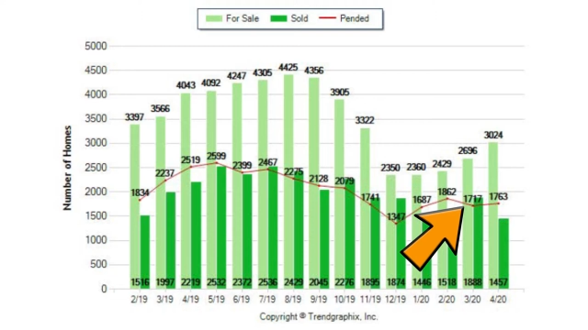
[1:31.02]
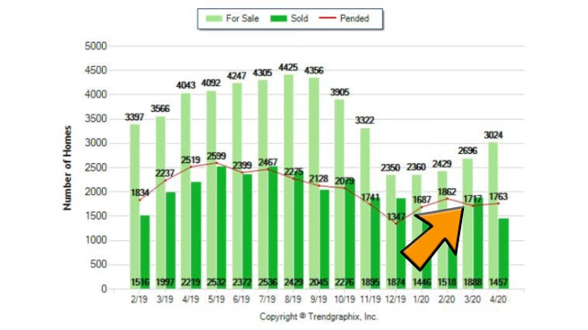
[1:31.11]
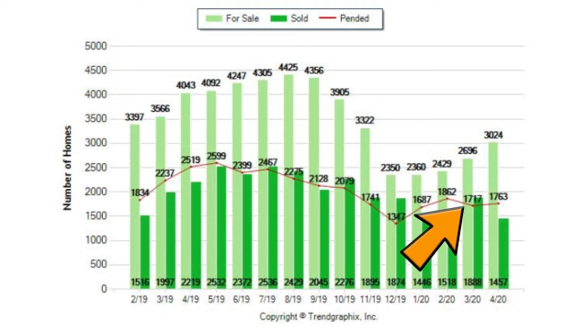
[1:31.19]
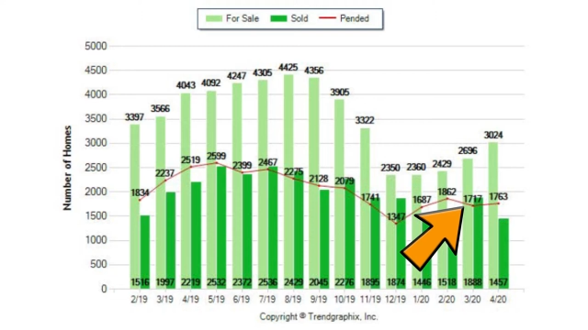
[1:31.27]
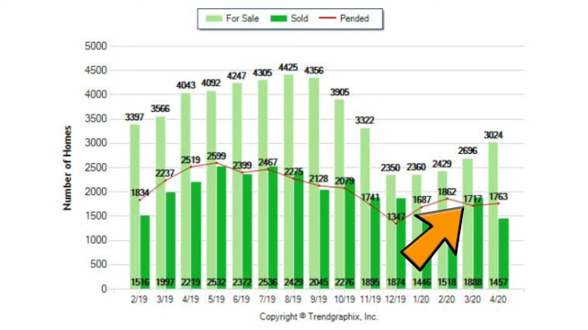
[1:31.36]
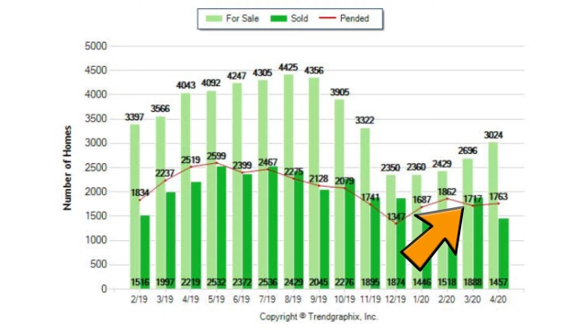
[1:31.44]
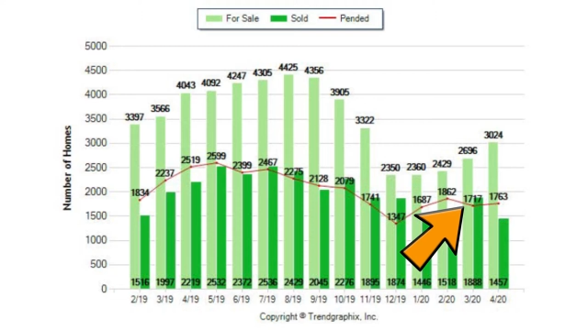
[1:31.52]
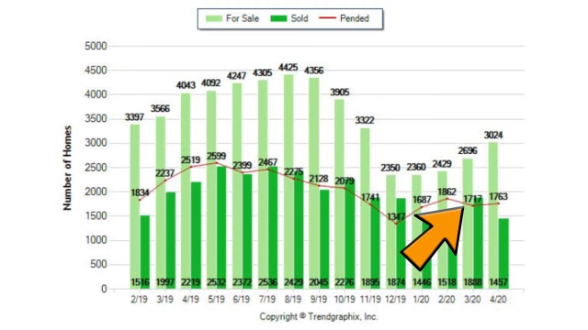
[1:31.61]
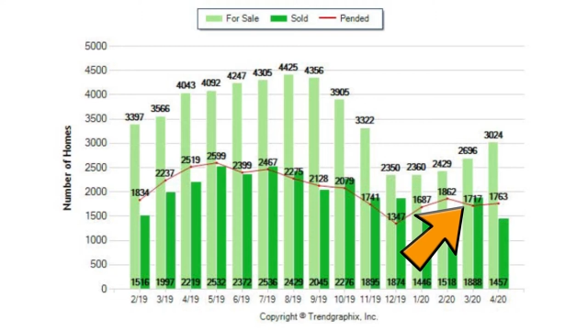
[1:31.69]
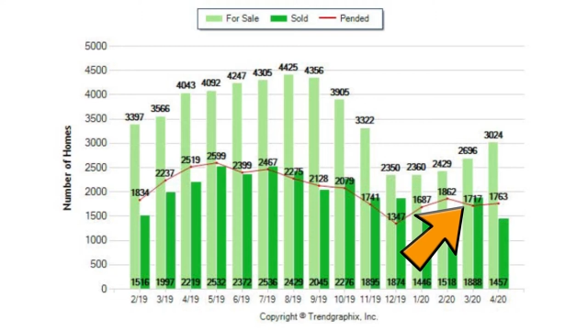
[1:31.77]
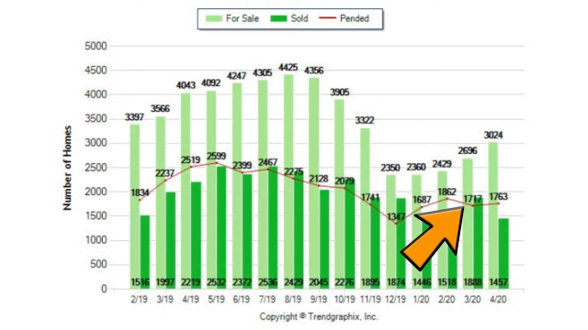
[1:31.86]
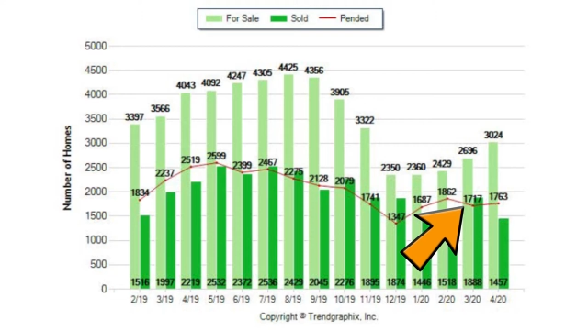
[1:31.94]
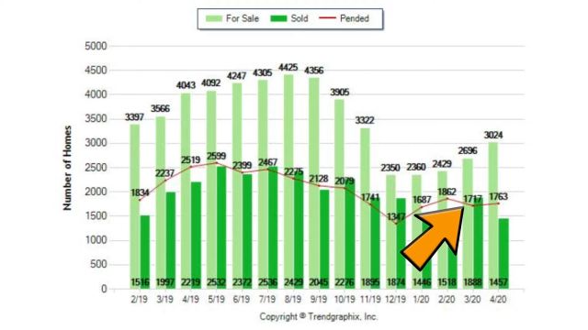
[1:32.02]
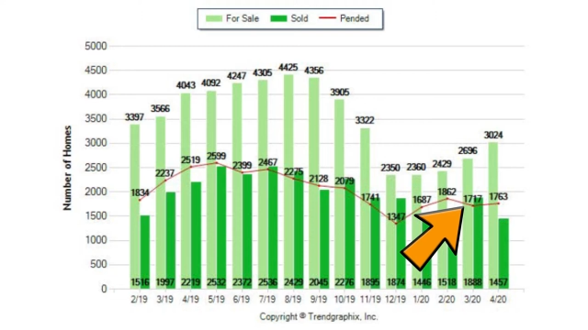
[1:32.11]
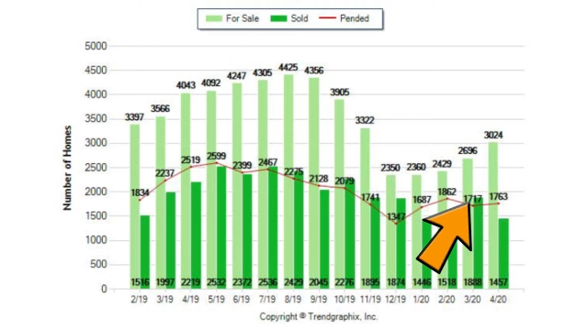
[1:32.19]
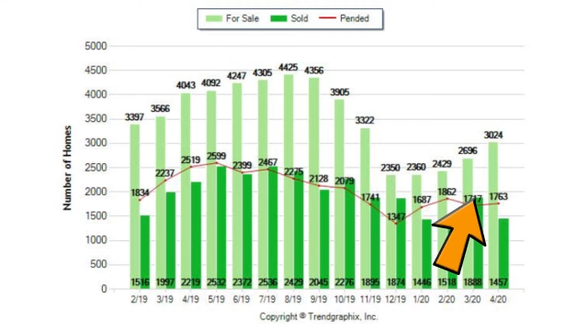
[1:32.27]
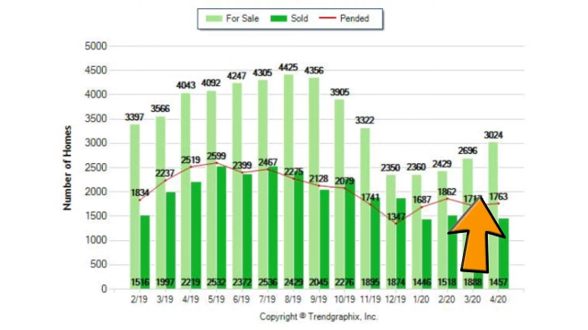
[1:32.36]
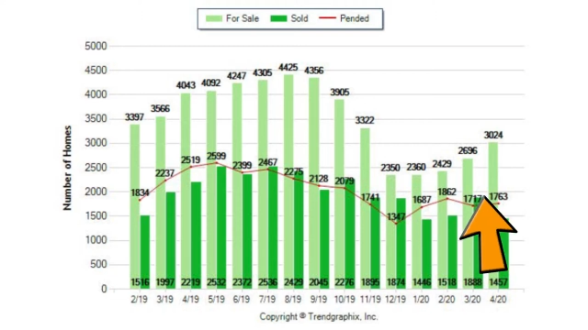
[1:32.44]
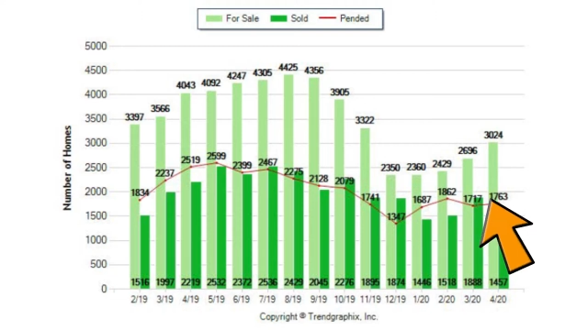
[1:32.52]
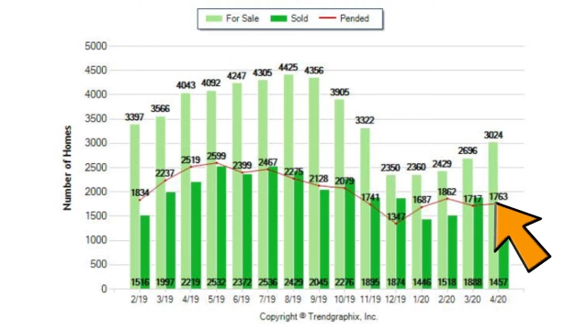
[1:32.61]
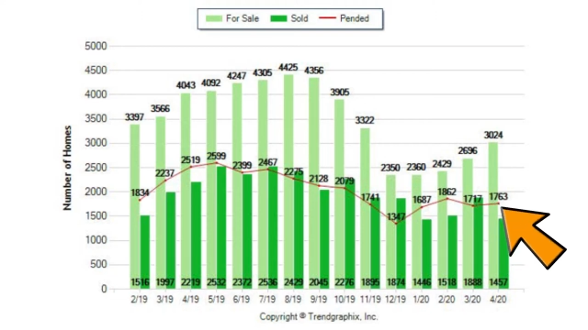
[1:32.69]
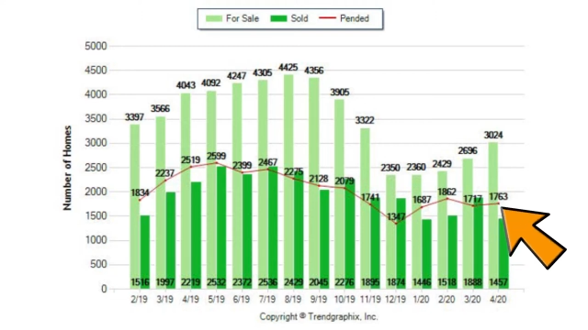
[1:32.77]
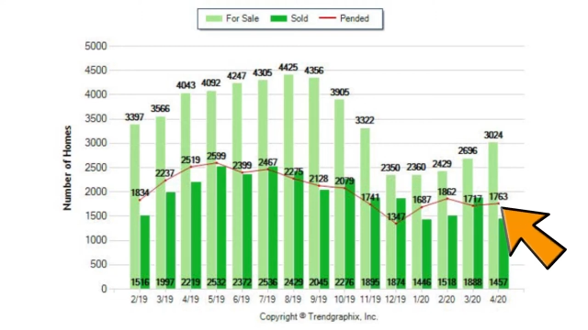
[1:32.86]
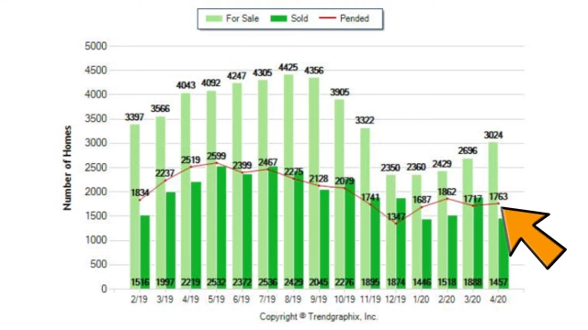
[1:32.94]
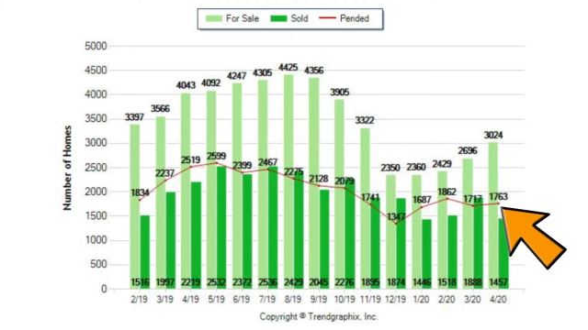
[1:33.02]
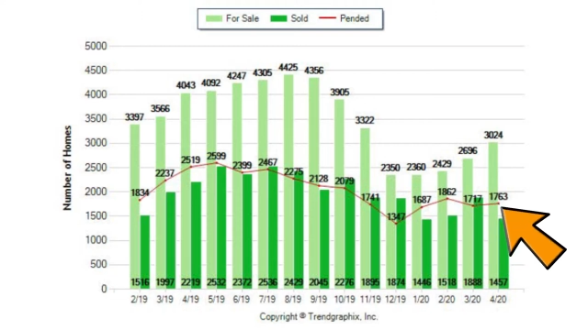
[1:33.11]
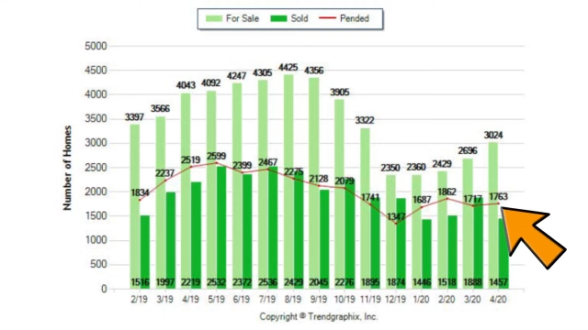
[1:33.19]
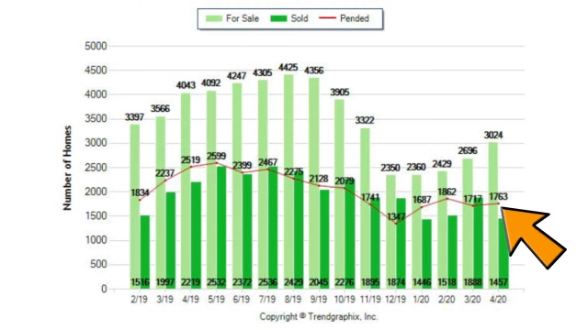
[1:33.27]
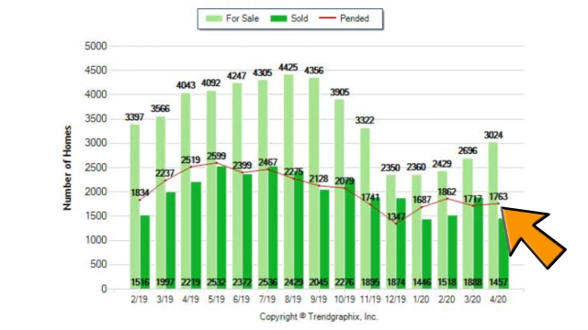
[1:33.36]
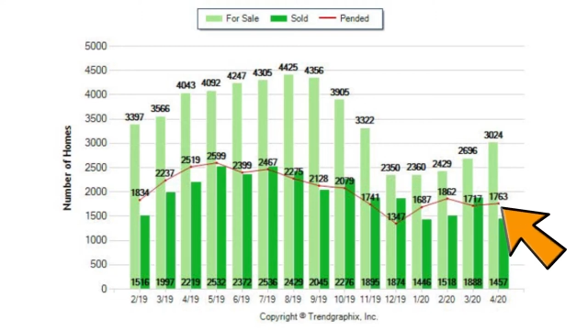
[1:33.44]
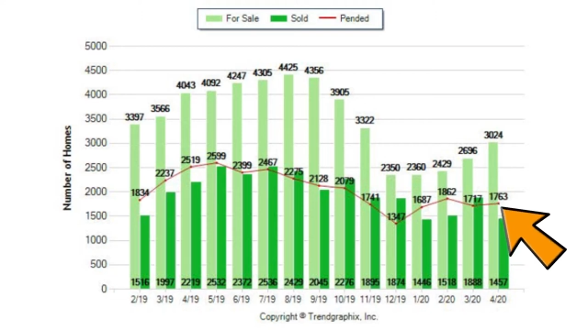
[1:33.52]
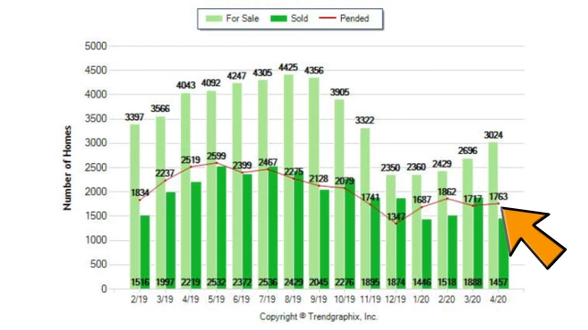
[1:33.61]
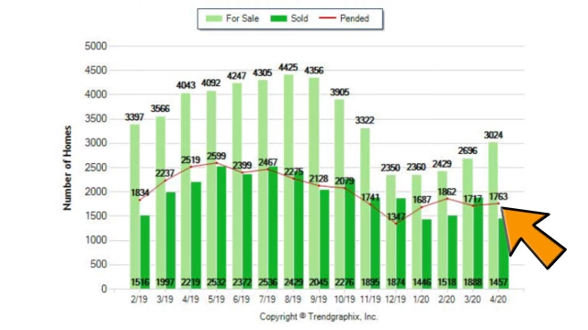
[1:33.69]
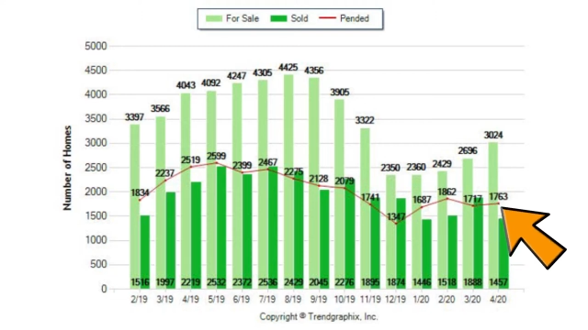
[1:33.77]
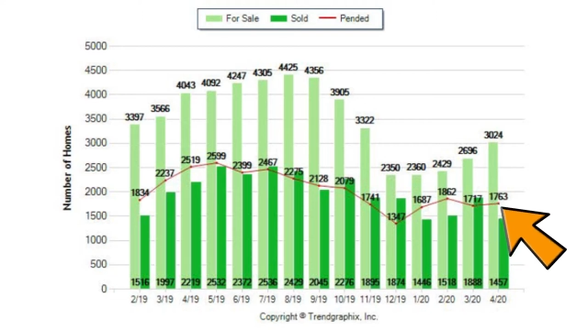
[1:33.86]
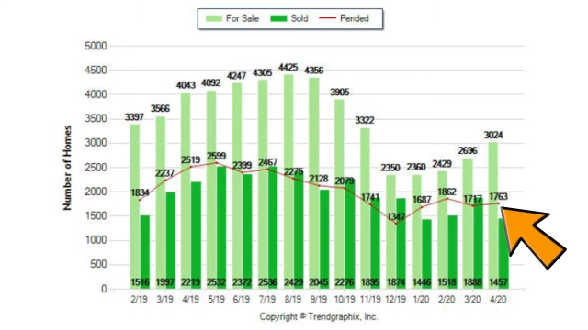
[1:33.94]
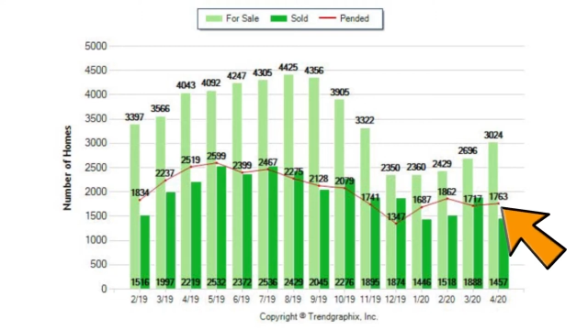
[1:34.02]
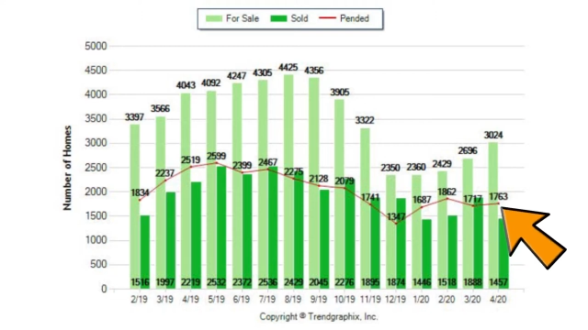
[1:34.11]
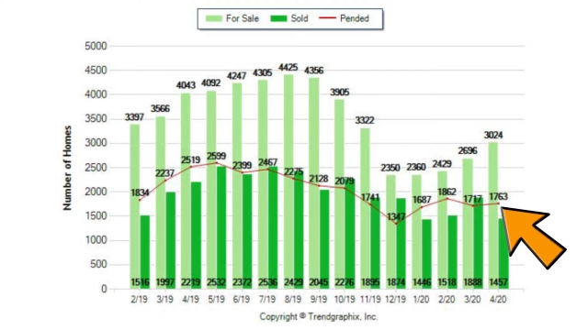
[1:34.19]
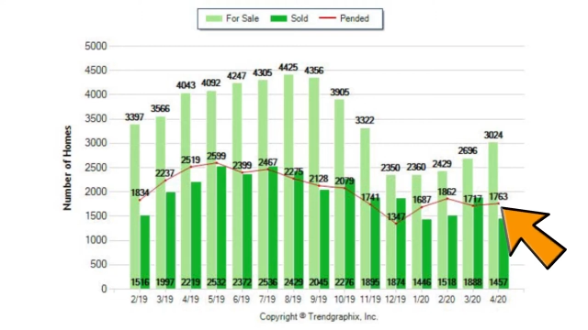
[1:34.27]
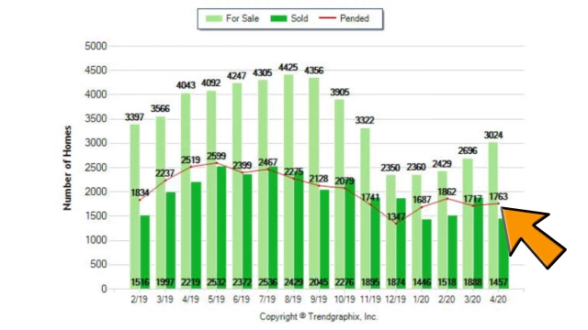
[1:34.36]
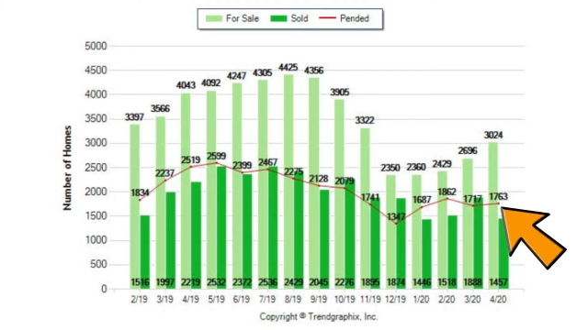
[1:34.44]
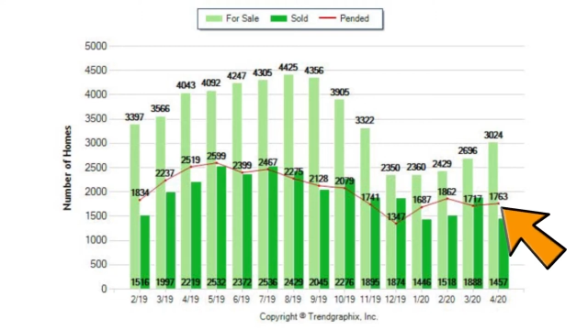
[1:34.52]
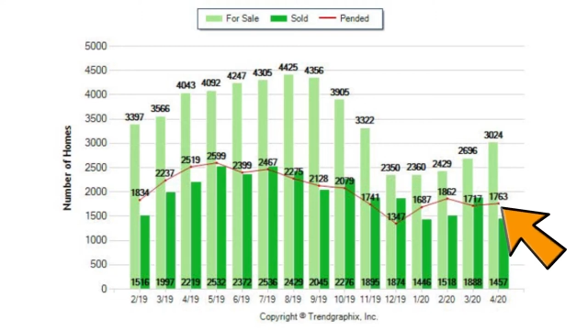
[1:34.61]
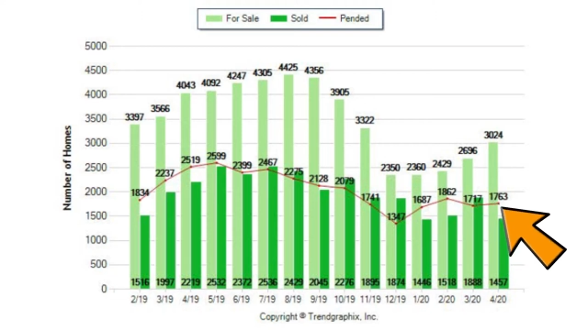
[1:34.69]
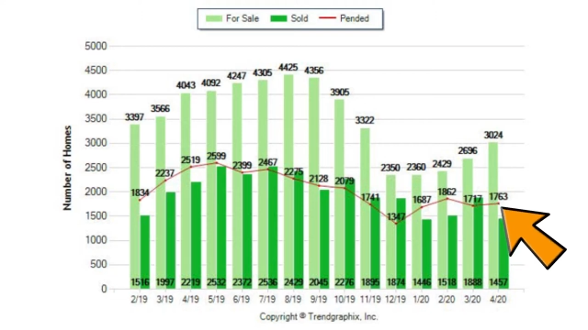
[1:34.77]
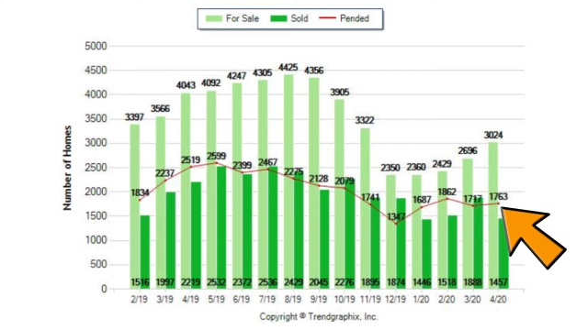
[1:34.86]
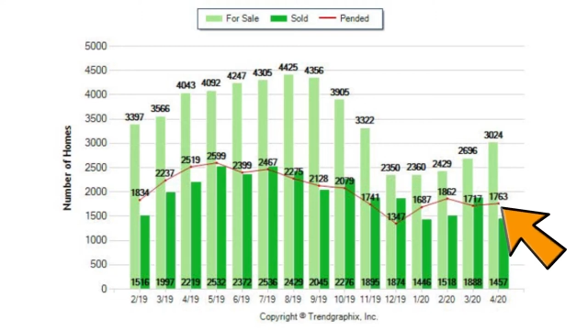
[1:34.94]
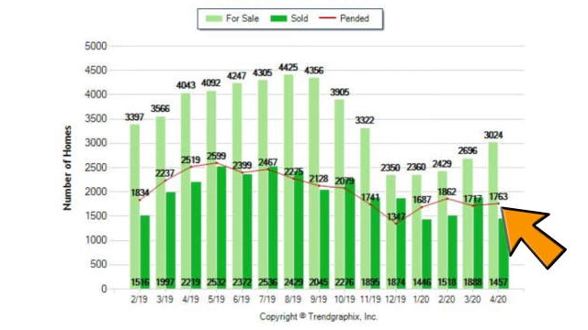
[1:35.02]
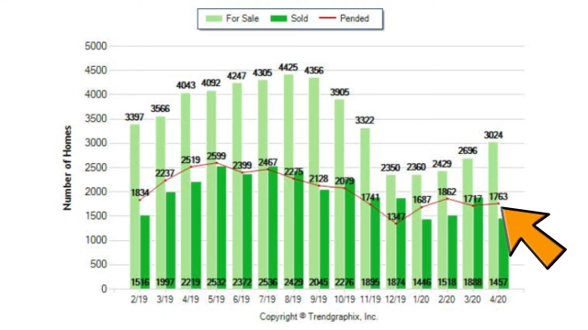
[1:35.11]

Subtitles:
No face is visible, so there are no lips to read.